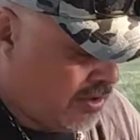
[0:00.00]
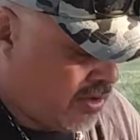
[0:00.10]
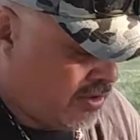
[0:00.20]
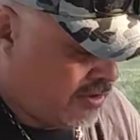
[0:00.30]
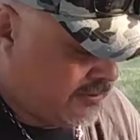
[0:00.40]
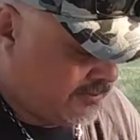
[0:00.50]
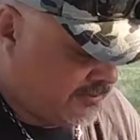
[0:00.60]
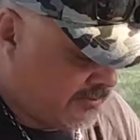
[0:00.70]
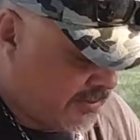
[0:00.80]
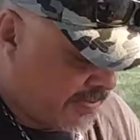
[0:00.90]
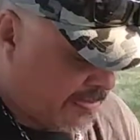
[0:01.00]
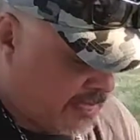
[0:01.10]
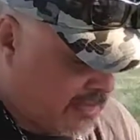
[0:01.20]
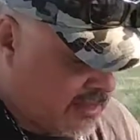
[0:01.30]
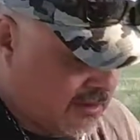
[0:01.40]
burn
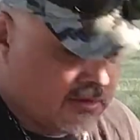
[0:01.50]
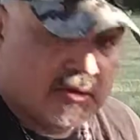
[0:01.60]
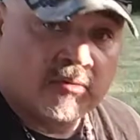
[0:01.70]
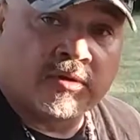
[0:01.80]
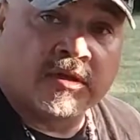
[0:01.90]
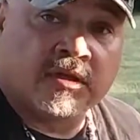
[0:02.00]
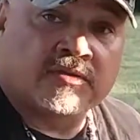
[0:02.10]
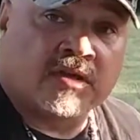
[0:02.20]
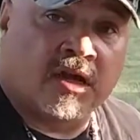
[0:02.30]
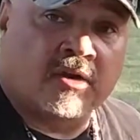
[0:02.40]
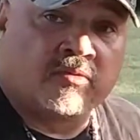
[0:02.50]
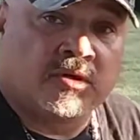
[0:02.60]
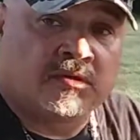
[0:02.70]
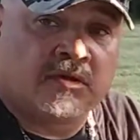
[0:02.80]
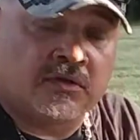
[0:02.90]
with the Lixada
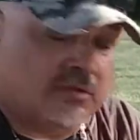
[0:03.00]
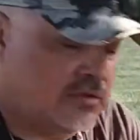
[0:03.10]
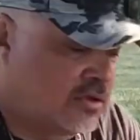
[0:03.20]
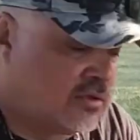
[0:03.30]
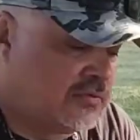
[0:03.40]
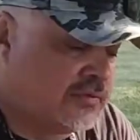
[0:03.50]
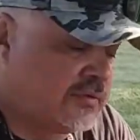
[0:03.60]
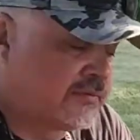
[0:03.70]
wood stove.